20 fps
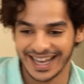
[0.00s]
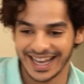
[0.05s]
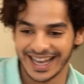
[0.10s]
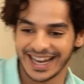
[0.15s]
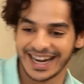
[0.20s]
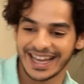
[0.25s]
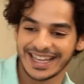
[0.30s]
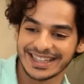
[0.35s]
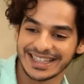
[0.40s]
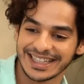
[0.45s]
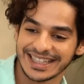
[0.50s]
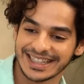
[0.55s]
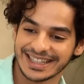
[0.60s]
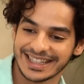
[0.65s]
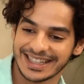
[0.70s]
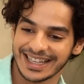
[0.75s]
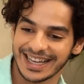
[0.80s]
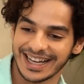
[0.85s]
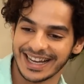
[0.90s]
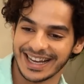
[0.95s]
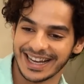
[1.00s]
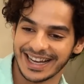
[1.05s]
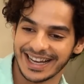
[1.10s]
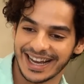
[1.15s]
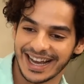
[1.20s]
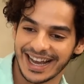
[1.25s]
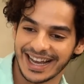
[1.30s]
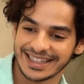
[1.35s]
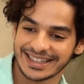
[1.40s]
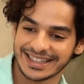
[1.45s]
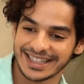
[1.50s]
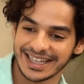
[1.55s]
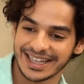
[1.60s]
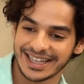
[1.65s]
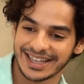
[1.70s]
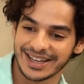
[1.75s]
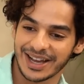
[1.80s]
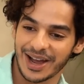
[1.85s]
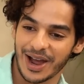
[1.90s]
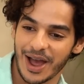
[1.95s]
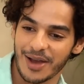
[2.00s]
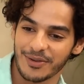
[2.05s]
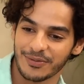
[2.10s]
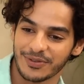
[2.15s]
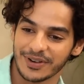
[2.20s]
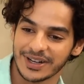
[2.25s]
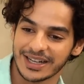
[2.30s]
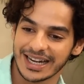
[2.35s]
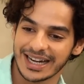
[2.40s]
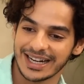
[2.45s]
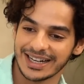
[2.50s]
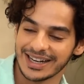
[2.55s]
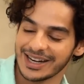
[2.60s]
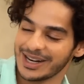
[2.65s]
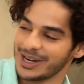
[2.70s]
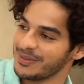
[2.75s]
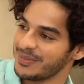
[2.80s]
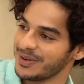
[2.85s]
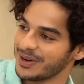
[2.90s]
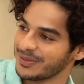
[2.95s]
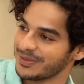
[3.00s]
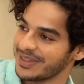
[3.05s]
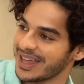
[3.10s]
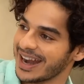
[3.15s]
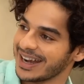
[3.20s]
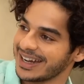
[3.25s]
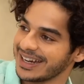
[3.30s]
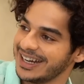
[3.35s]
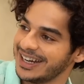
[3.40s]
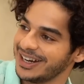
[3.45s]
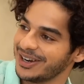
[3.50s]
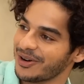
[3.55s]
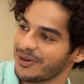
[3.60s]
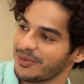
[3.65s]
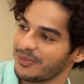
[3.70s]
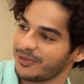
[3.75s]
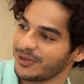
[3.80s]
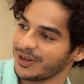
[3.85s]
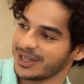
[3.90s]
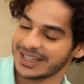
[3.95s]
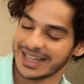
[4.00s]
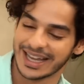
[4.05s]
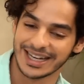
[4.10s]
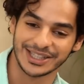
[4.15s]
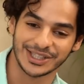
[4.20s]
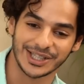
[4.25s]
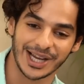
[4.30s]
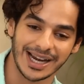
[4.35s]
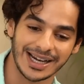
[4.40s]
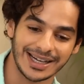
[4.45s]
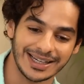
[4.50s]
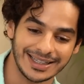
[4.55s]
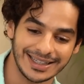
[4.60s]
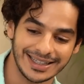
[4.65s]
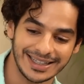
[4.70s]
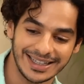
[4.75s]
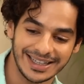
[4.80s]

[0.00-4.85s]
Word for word: And I think uh, I think I've retained a little bit of that. Hopefully, yeah. that child.